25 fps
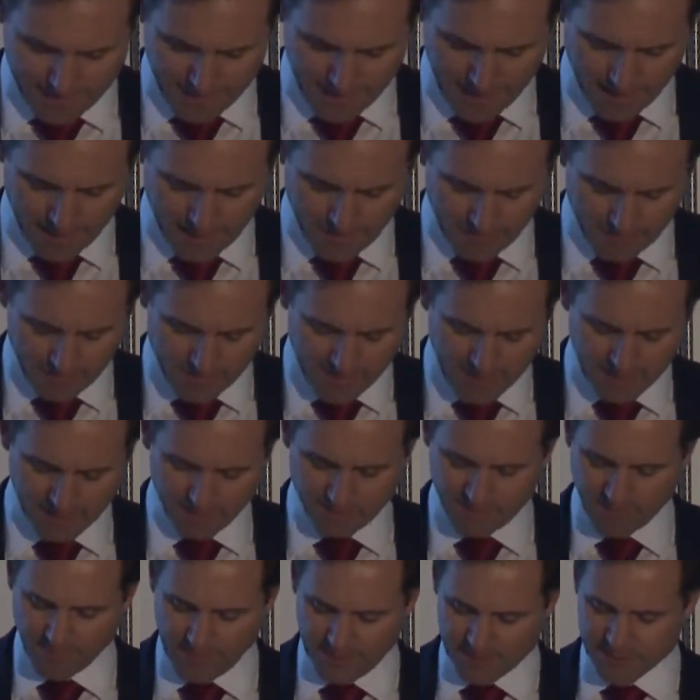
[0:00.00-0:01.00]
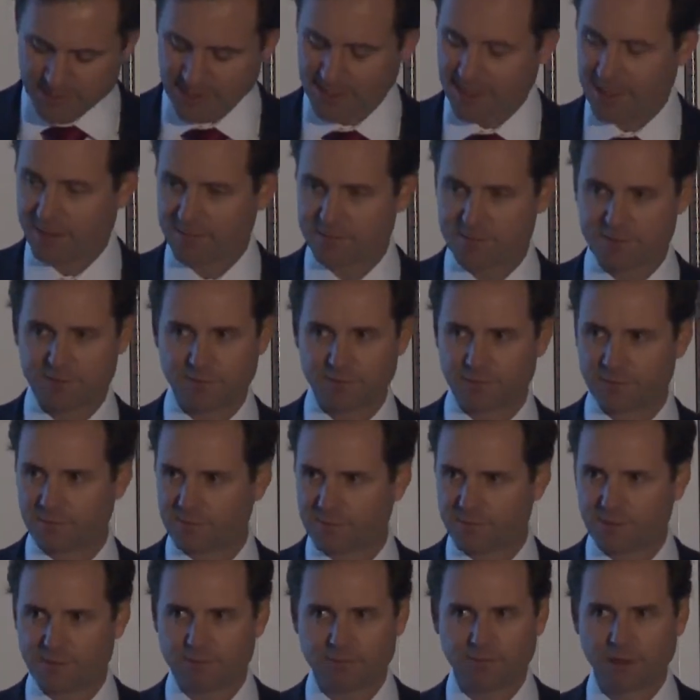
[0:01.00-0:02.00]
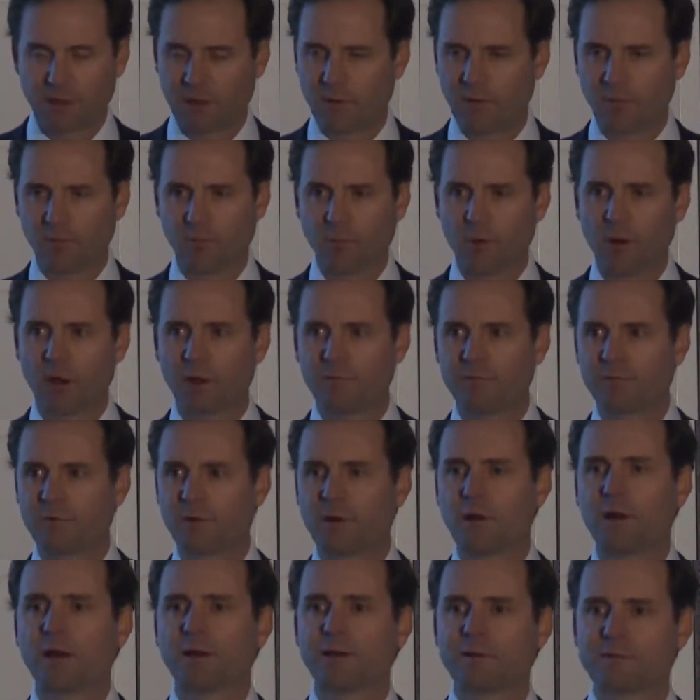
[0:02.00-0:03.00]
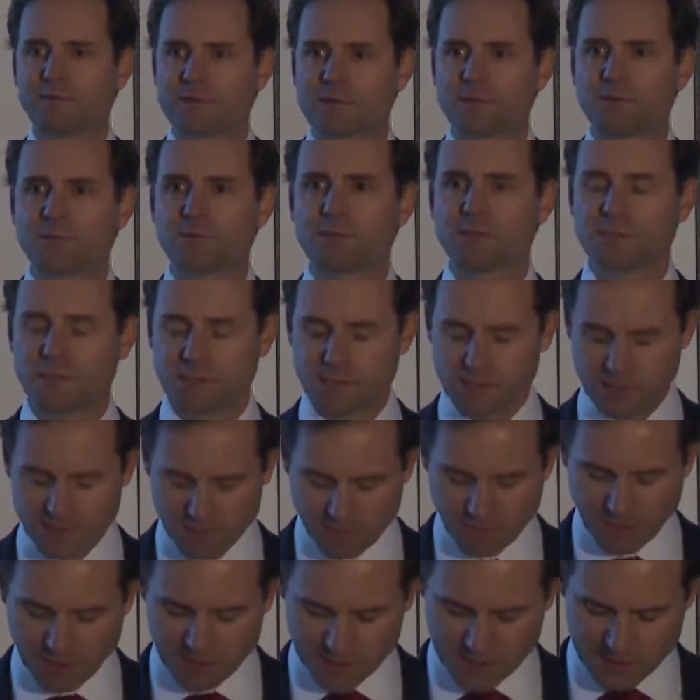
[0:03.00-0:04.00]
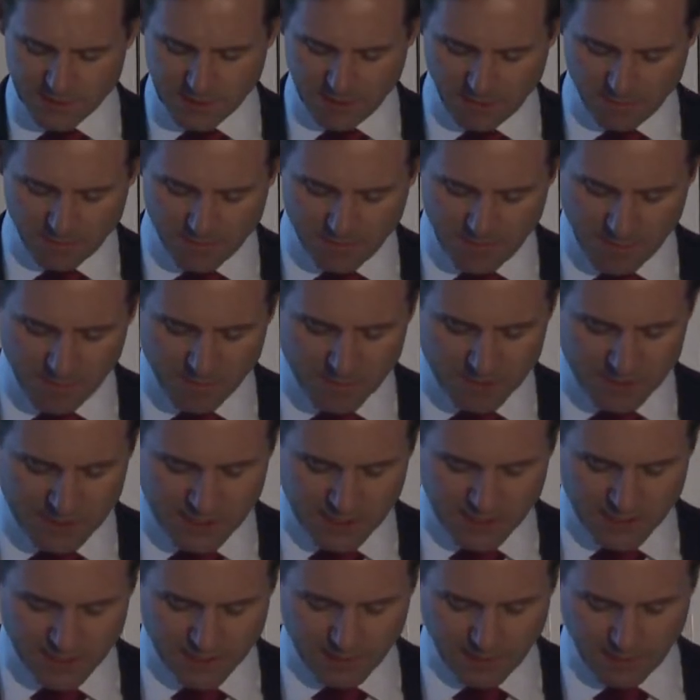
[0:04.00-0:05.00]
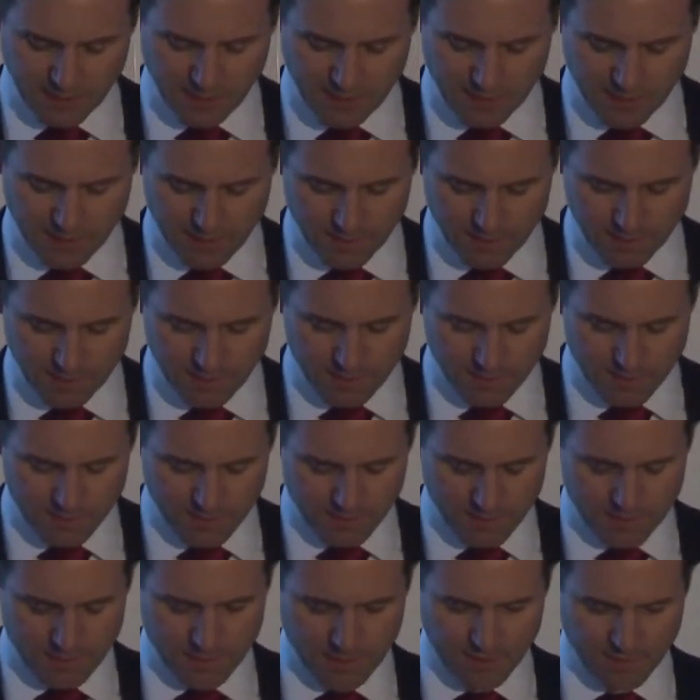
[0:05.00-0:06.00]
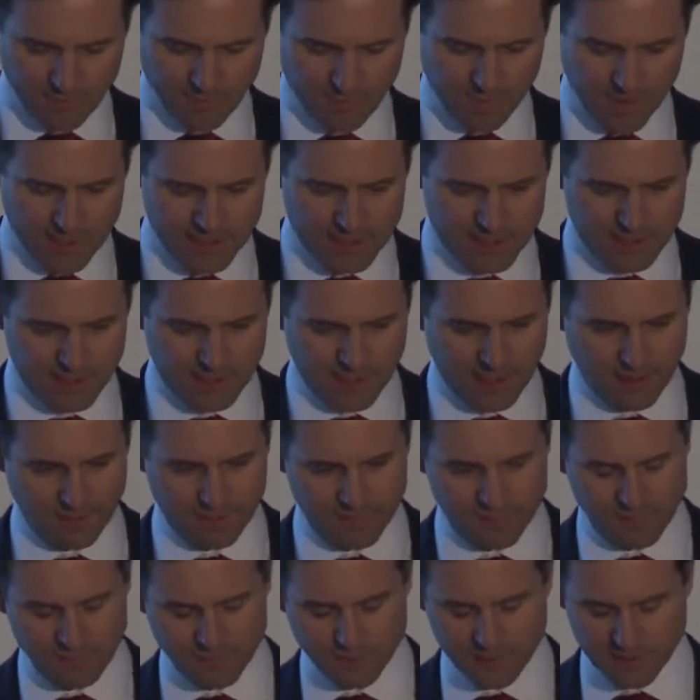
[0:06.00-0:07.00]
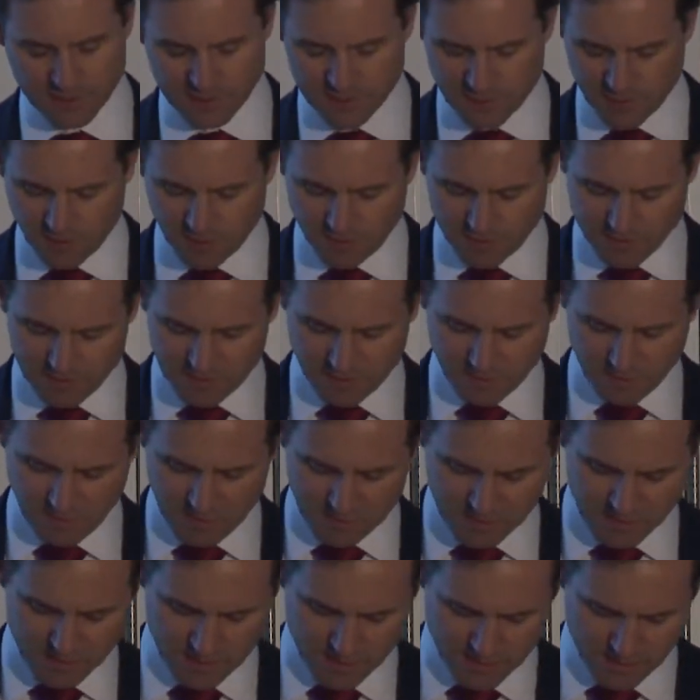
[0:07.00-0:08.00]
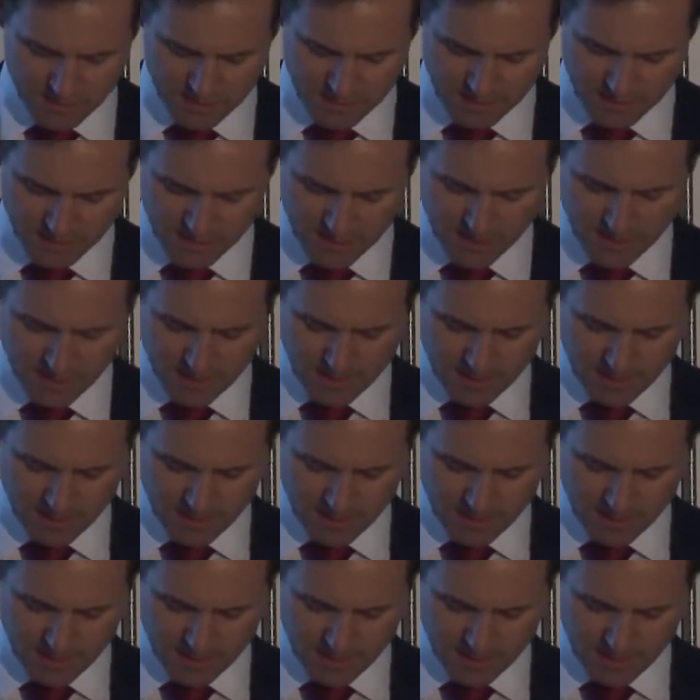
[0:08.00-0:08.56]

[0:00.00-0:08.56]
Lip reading: That information comes from a wide variety of sources, but in particular the information that comes from consumers and businesses